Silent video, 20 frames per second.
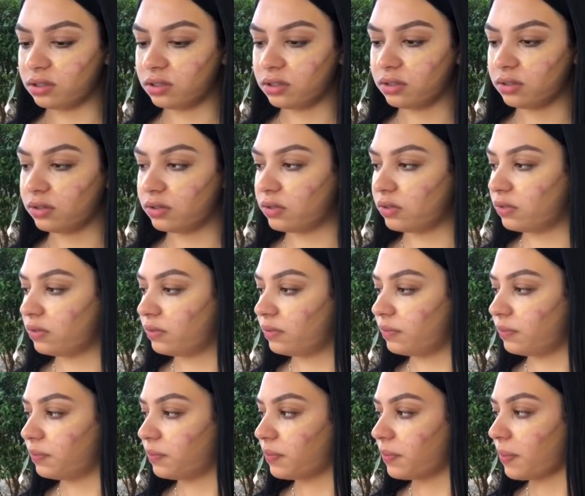
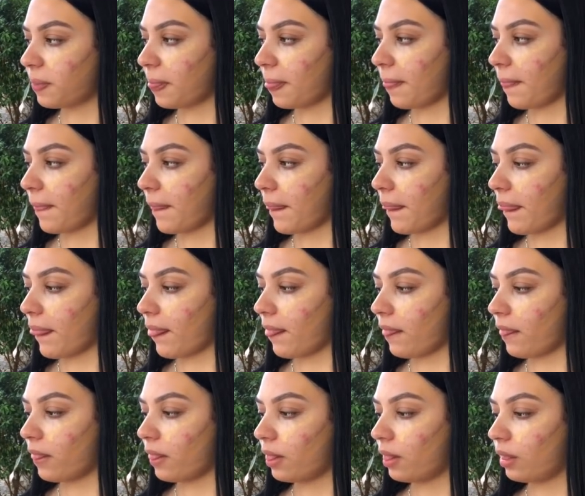
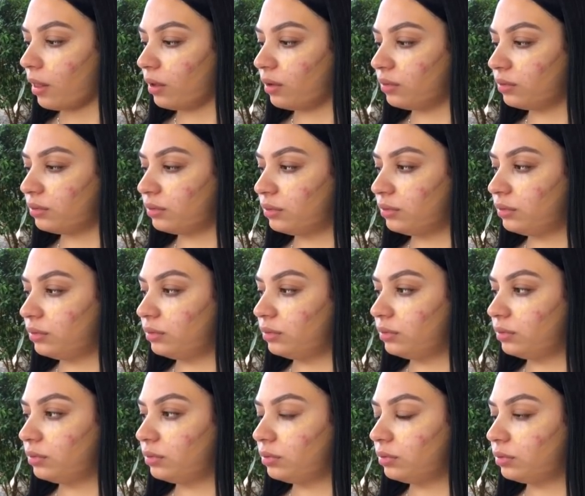
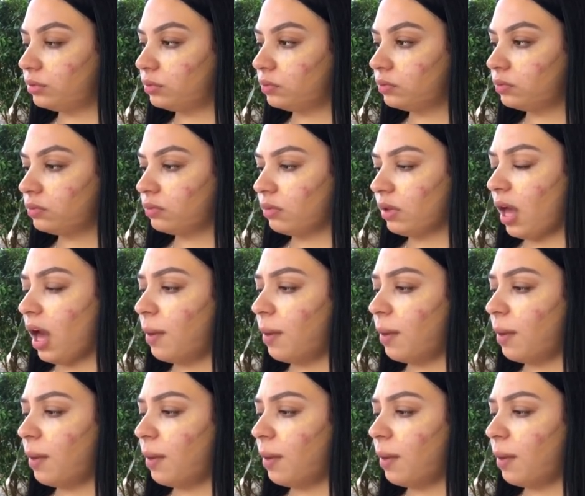[no speech]